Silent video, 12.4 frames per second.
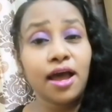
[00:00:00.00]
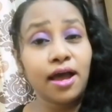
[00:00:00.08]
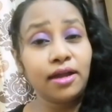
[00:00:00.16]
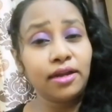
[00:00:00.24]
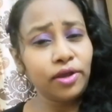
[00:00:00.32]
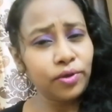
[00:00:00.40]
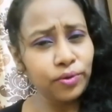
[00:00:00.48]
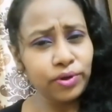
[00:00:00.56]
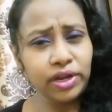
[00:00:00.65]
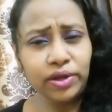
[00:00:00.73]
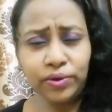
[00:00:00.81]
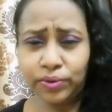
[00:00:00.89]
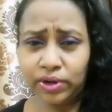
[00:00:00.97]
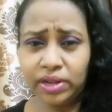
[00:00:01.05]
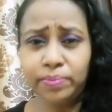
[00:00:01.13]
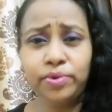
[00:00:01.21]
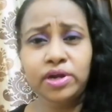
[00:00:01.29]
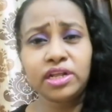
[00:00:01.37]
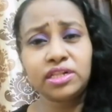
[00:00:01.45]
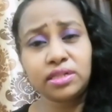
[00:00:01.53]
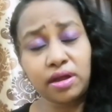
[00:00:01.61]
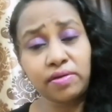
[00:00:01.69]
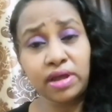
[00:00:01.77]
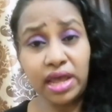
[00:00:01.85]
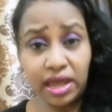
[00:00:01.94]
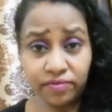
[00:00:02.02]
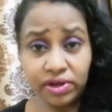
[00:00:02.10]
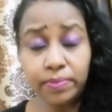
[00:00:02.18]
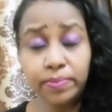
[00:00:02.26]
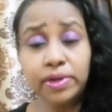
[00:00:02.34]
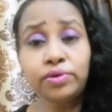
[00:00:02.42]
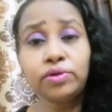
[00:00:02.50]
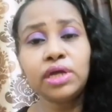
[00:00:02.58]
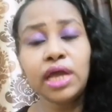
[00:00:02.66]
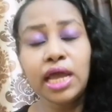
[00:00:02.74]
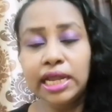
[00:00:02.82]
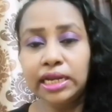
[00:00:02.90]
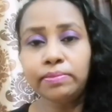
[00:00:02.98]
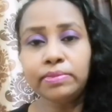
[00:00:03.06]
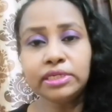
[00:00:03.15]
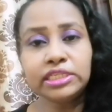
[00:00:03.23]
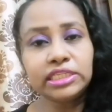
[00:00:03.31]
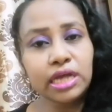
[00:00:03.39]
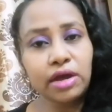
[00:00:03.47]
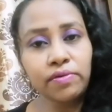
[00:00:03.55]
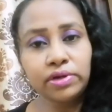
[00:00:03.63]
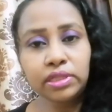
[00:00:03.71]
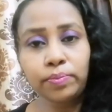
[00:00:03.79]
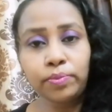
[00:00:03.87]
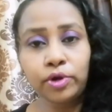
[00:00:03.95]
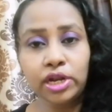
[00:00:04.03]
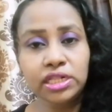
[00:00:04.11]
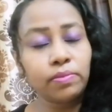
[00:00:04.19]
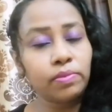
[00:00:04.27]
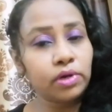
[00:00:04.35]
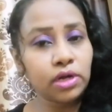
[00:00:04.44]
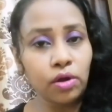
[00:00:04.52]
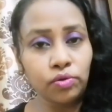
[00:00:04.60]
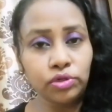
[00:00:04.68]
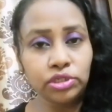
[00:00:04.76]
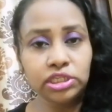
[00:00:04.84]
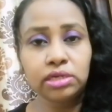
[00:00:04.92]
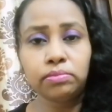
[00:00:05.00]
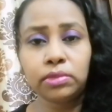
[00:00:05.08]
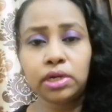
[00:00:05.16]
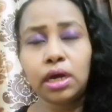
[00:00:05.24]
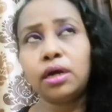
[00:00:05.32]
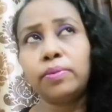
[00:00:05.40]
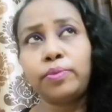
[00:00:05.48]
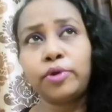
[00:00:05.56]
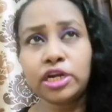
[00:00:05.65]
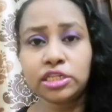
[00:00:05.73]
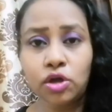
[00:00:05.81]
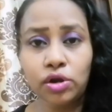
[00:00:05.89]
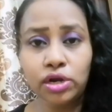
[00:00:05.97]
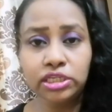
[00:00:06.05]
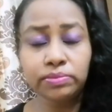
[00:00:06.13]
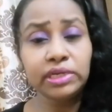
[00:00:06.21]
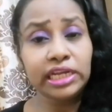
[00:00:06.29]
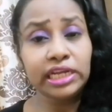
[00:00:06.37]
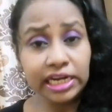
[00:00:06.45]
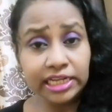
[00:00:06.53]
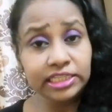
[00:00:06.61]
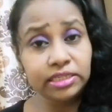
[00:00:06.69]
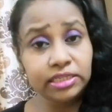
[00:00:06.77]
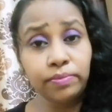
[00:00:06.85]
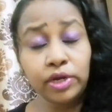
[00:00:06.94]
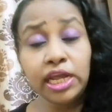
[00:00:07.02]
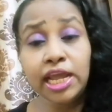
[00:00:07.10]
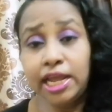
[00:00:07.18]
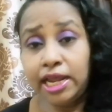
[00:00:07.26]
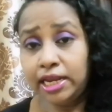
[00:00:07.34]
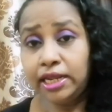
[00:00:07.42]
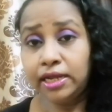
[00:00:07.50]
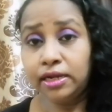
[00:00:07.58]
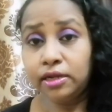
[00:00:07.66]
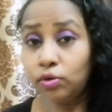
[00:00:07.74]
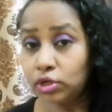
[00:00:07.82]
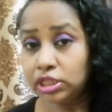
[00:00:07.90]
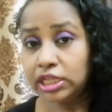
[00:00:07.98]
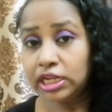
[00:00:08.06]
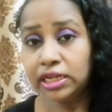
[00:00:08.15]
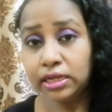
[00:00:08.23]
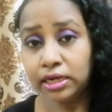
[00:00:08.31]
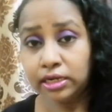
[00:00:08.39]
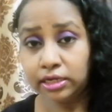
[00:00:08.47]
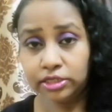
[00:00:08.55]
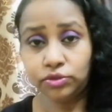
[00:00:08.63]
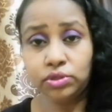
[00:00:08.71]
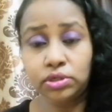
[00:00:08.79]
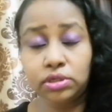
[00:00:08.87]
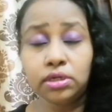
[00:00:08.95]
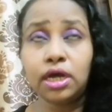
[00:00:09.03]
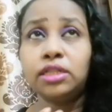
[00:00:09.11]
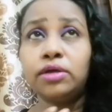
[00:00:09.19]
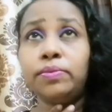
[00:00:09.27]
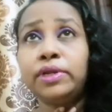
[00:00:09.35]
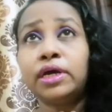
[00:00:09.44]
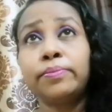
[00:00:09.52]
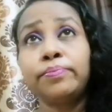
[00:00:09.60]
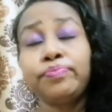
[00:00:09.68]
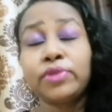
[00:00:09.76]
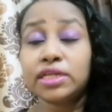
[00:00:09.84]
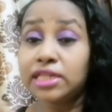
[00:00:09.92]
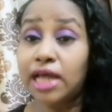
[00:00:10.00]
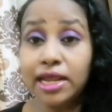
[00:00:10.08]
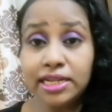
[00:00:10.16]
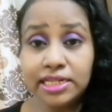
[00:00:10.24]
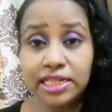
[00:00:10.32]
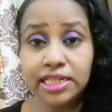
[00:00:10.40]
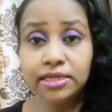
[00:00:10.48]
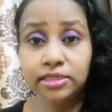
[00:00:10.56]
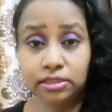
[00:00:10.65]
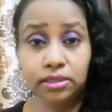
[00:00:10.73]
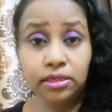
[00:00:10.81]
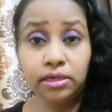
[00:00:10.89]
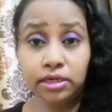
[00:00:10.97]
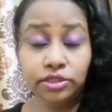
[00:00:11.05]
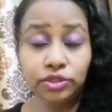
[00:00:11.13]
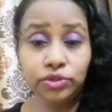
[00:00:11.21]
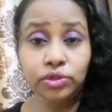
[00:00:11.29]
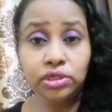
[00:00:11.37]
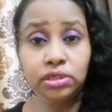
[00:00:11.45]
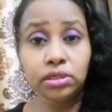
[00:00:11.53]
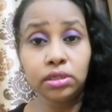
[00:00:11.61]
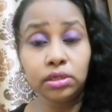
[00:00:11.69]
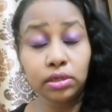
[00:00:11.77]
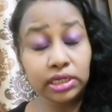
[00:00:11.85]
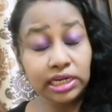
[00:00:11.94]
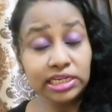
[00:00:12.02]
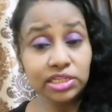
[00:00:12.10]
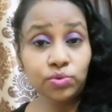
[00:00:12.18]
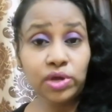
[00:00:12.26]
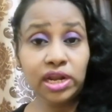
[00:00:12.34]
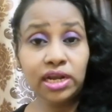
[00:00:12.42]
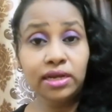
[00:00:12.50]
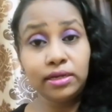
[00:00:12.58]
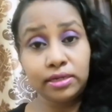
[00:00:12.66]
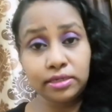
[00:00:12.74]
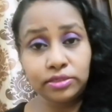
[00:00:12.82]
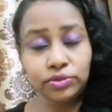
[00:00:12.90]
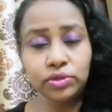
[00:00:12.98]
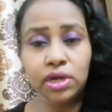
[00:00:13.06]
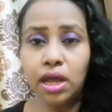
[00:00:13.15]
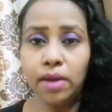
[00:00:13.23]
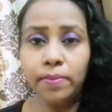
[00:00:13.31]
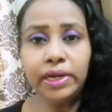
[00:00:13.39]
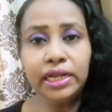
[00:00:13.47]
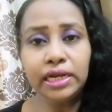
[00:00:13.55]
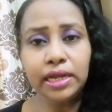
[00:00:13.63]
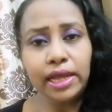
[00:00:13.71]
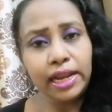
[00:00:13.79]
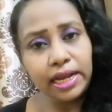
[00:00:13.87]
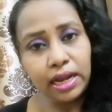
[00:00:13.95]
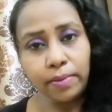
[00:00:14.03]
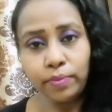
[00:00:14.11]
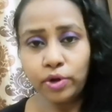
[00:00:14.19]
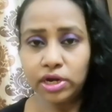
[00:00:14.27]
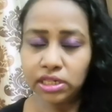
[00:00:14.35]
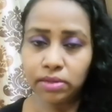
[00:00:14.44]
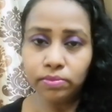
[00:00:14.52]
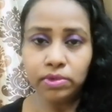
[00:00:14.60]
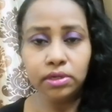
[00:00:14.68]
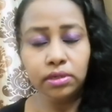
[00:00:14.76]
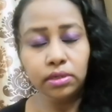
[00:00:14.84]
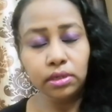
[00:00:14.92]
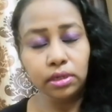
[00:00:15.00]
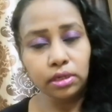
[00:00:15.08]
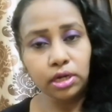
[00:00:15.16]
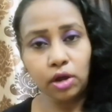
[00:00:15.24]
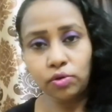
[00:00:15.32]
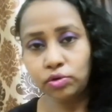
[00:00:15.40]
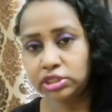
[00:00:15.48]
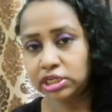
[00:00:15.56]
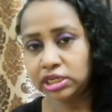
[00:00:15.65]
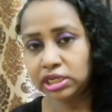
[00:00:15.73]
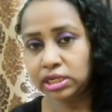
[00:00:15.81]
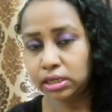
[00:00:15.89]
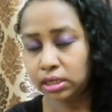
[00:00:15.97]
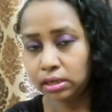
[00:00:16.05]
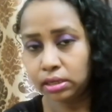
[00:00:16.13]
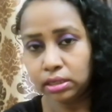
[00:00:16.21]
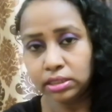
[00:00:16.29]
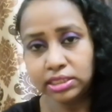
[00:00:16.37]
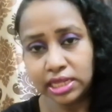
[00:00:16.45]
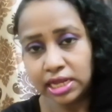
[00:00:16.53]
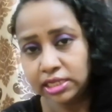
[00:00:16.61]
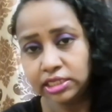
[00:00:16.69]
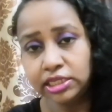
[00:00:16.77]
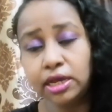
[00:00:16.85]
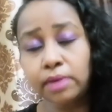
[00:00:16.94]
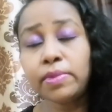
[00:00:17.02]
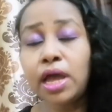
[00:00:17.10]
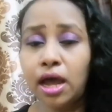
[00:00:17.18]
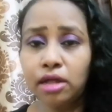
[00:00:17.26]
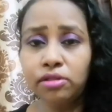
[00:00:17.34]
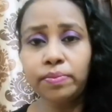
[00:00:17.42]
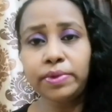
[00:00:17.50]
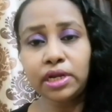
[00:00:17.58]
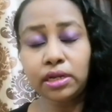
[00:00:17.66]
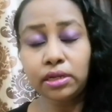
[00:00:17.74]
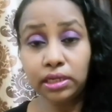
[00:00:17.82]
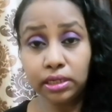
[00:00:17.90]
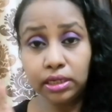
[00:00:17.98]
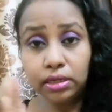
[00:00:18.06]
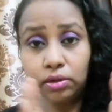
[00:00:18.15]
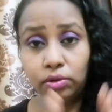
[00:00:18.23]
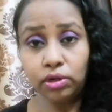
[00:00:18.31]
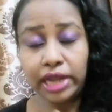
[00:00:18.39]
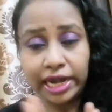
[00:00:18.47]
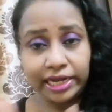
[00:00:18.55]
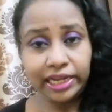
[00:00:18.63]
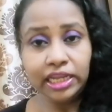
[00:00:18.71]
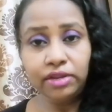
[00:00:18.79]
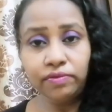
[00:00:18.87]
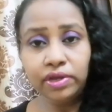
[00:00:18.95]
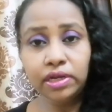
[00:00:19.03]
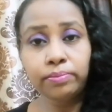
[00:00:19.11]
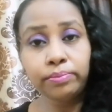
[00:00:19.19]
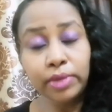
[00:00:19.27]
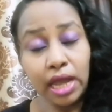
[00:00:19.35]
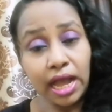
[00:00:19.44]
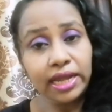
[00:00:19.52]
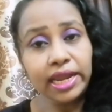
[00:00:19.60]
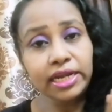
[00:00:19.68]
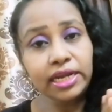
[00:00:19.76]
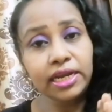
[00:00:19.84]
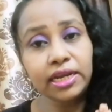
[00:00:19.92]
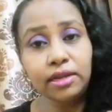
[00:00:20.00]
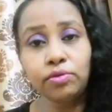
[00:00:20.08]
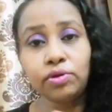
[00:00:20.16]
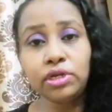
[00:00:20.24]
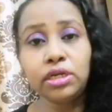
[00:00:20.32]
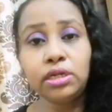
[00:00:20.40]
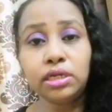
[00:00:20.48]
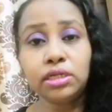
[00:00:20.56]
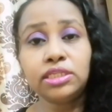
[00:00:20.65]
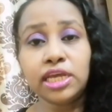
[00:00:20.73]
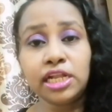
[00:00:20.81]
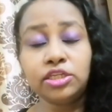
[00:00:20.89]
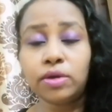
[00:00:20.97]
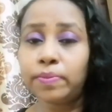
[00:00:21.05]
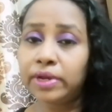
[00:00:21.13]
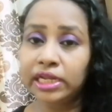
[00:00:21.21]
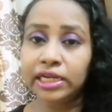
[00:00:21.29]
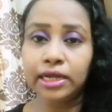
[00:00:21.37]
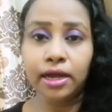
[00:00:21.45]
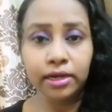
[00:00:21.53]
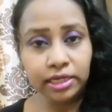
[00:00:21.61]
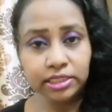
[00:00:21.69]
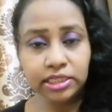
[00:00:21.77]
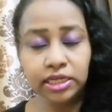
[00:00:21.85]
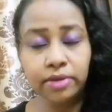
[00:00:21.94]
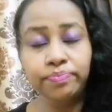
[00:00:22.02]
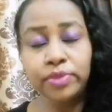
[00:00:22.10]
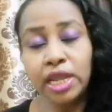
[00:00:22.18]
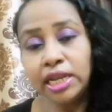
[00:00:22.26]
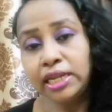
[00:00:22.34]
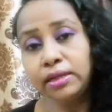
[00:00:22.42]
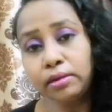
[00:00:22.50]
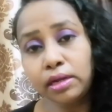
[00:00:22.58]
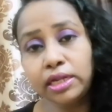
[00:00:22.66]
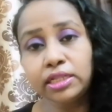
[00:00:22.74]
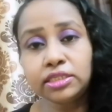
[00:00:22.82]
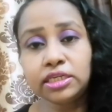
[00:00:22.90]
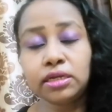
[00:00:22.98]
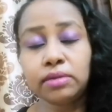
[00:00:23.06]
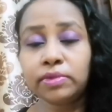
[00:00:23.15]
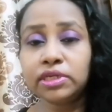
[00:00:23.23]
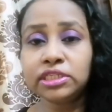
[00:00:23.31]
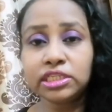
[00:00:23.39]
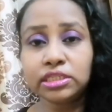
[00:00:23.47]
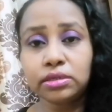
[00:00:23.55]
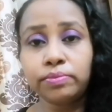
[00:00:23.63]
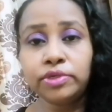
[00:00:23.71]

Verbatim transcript: and Kore Kore products are available on Namka just our the products Namka download channel. Uh, products download chip Ningala Istanbul, Ning Kurtili interest on the Adabina, Sarisli interest on the kids wear interest on Ninga Elam products Namka uh, download chete Namka sell chia, Adabina Ninka or category Venom, a category only Ninga sale chapter. Ninka in the channel just a